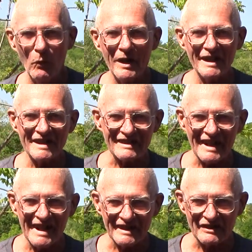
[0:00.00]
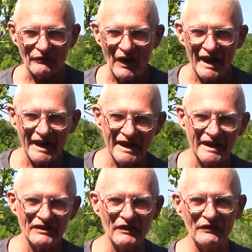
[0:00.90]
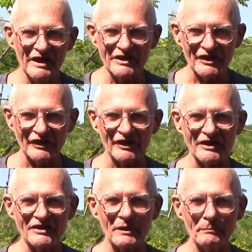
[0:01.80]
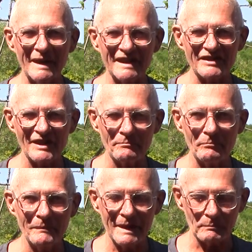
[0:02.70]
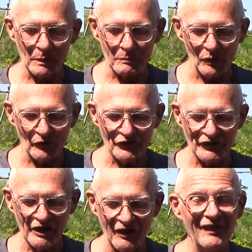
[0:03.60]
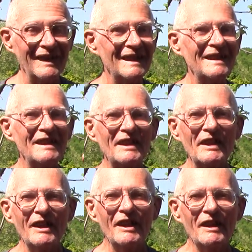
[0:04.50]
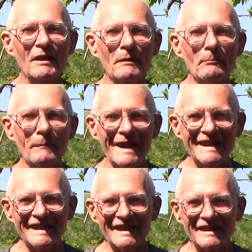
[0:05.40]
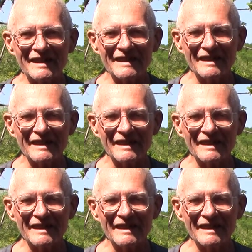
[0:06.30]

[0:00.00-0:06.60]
want to satisfy the visitors and make it something memorable. So, make it